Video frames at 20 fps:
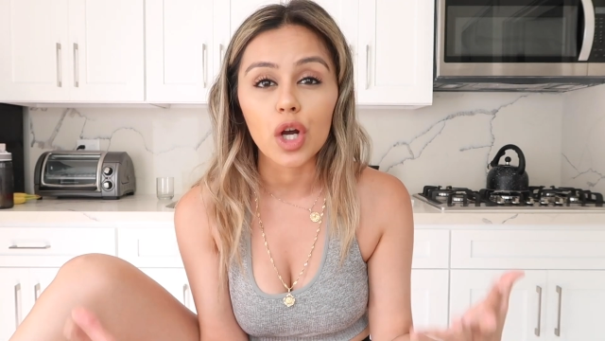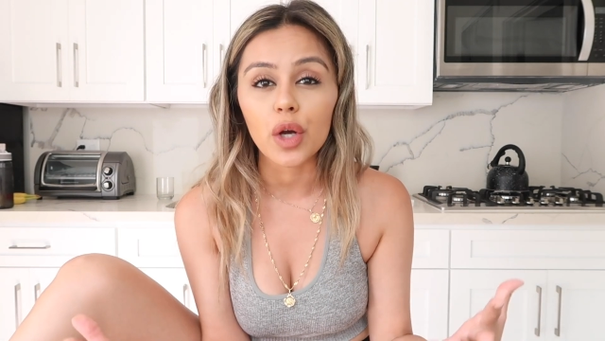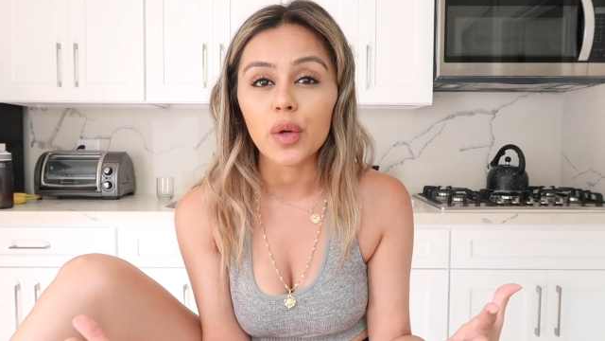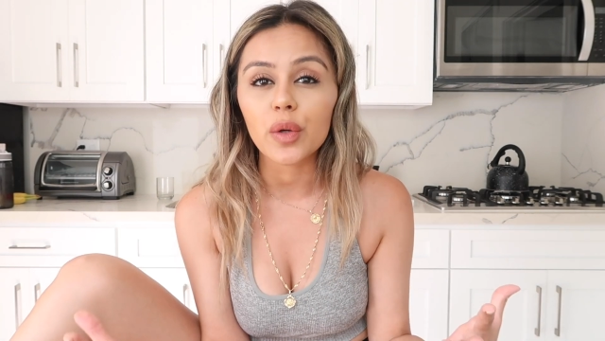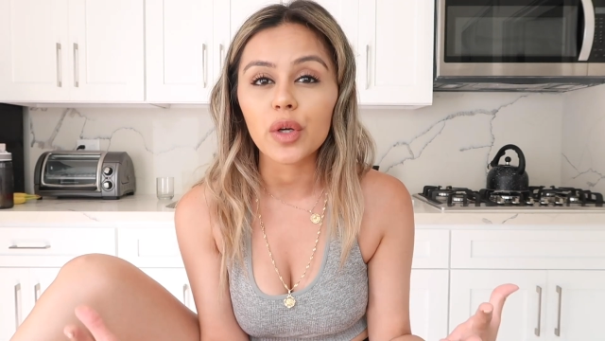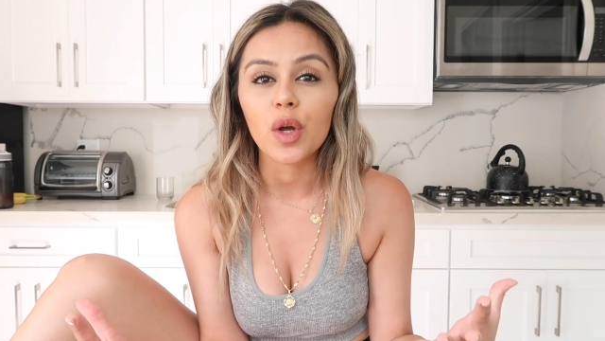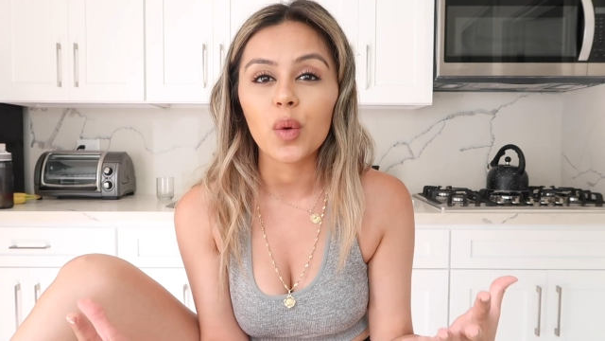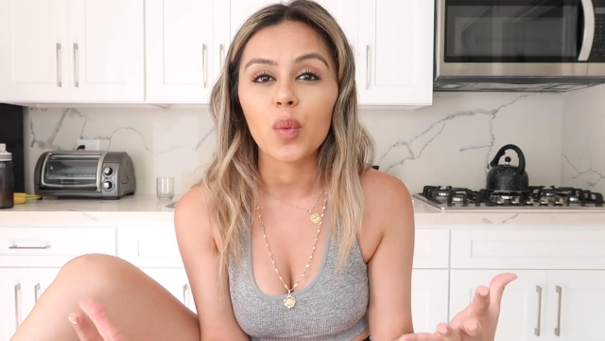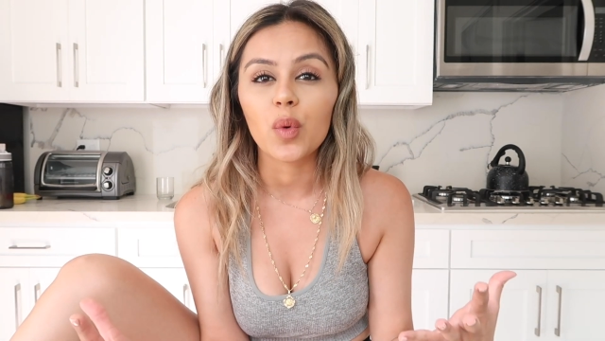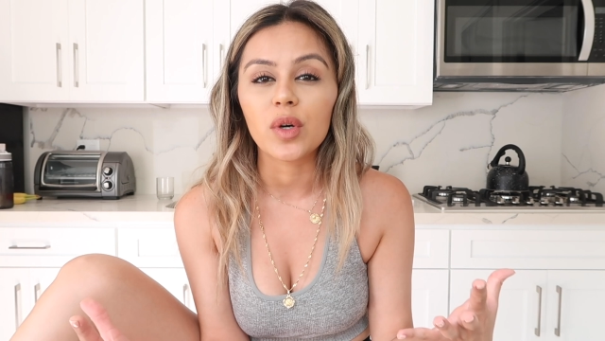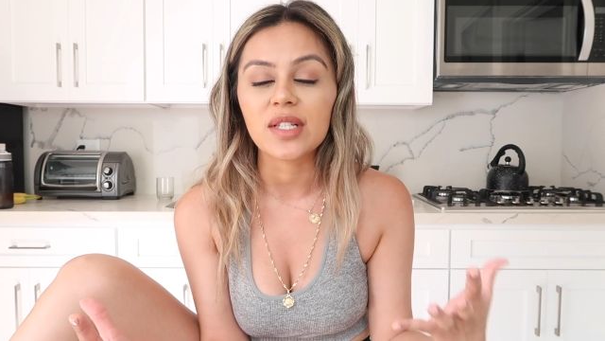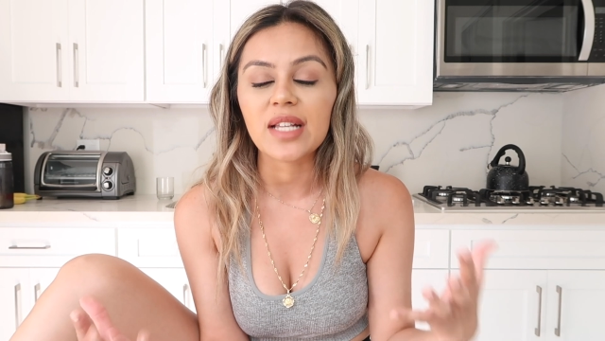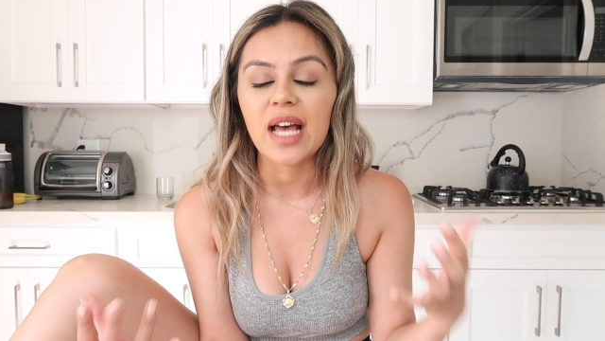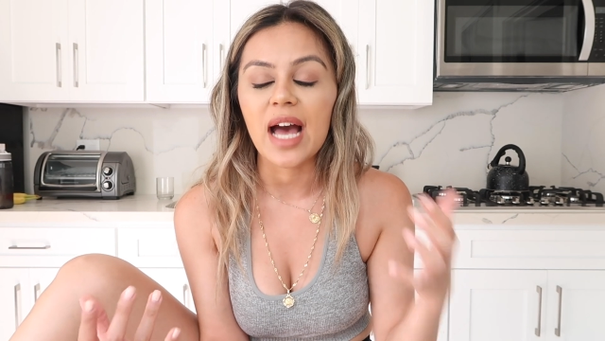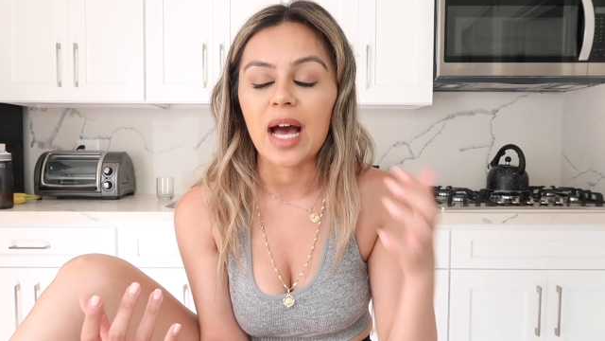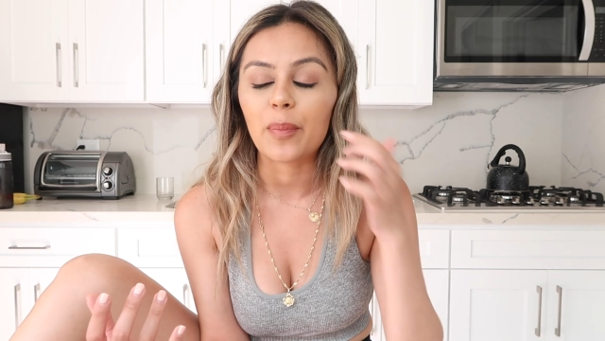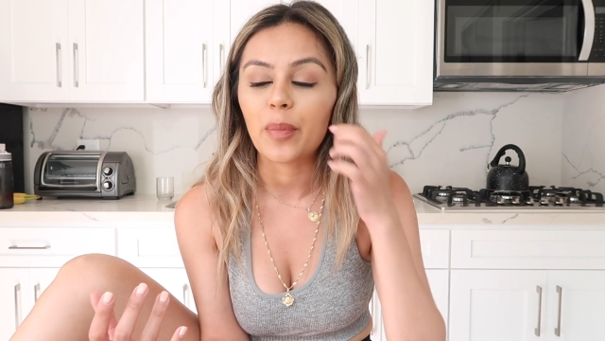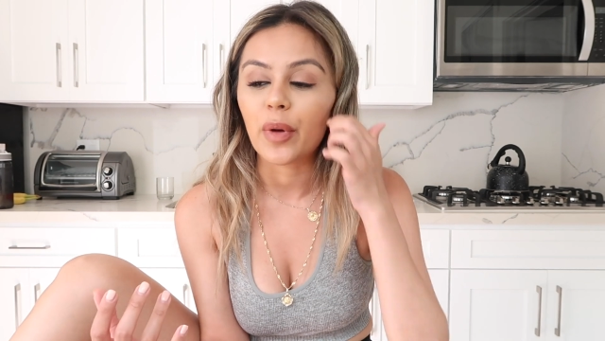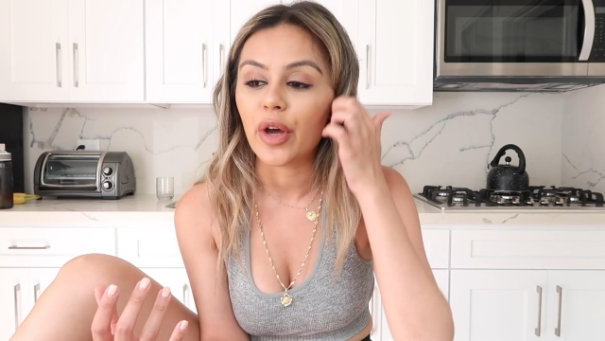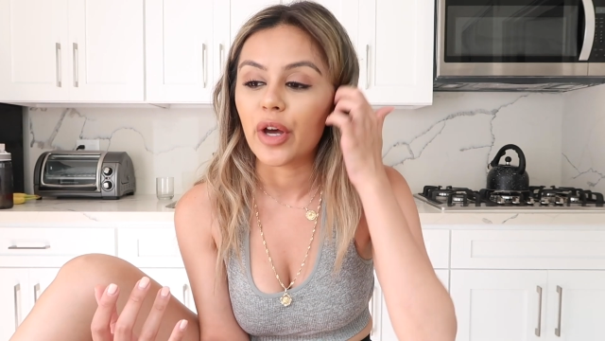don't know what's
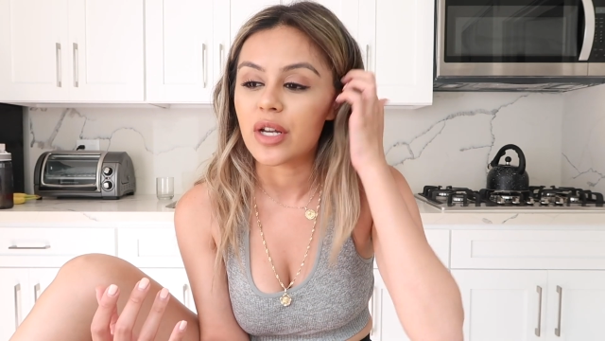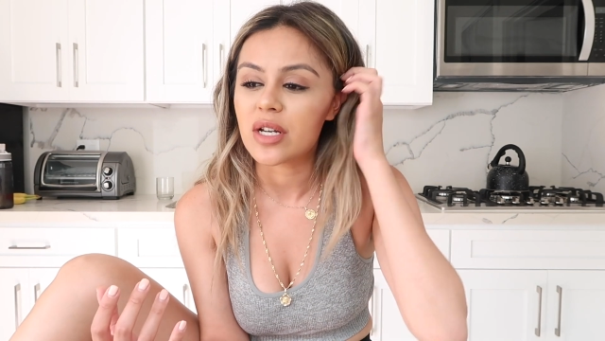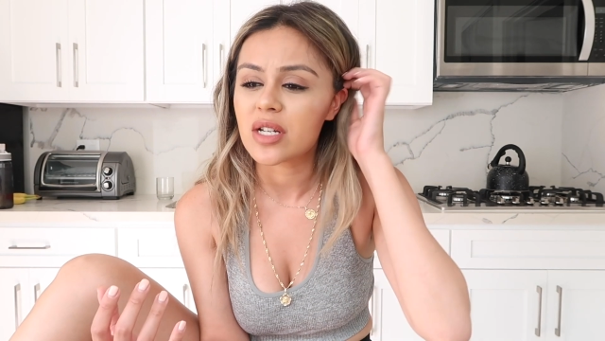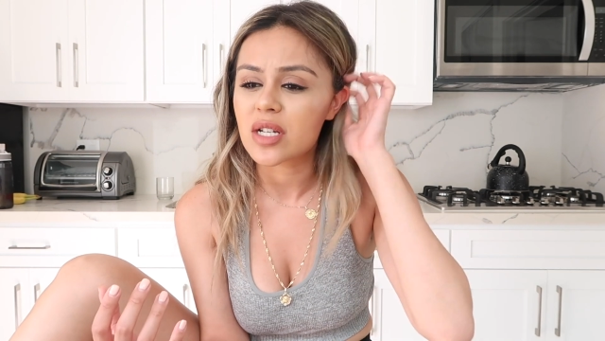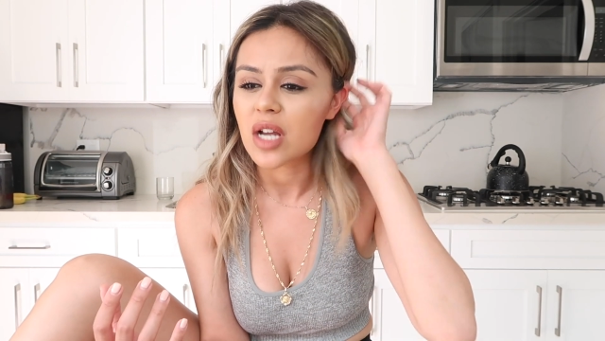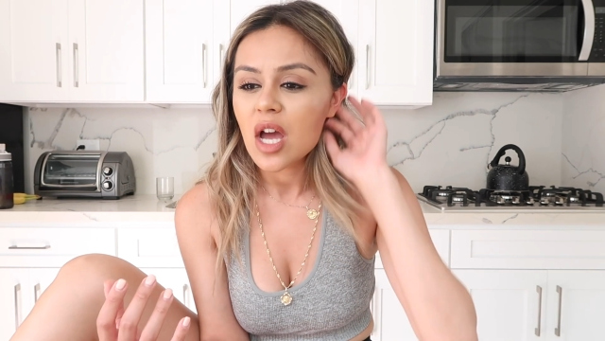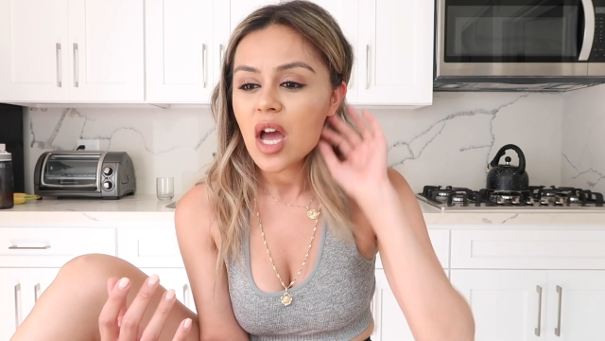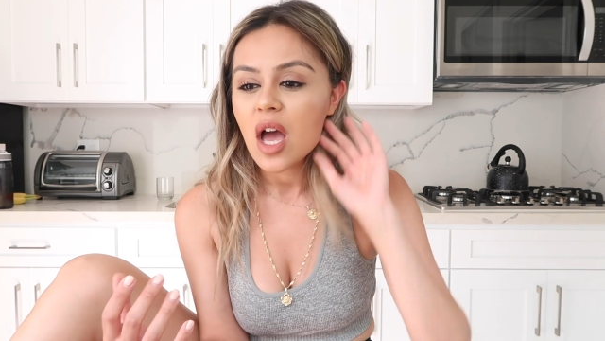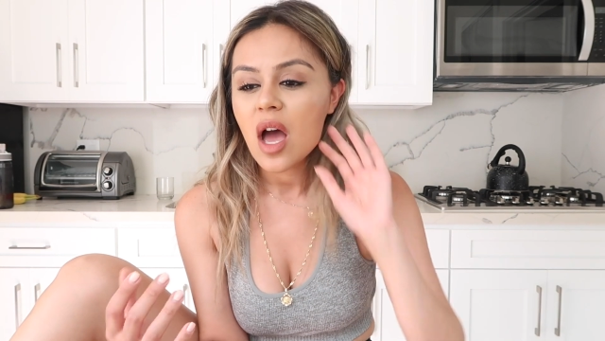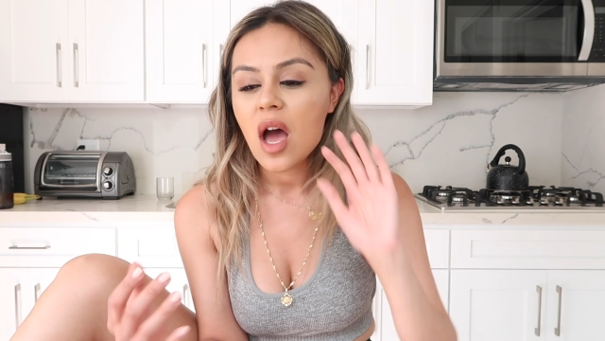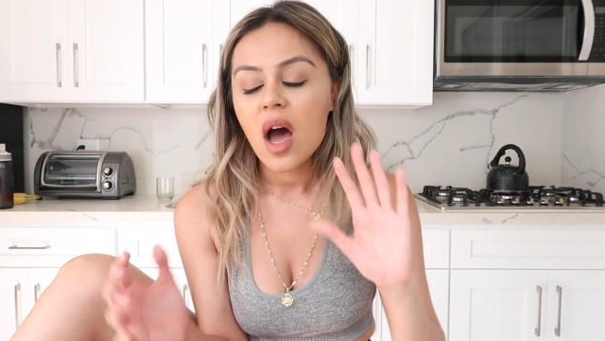happened.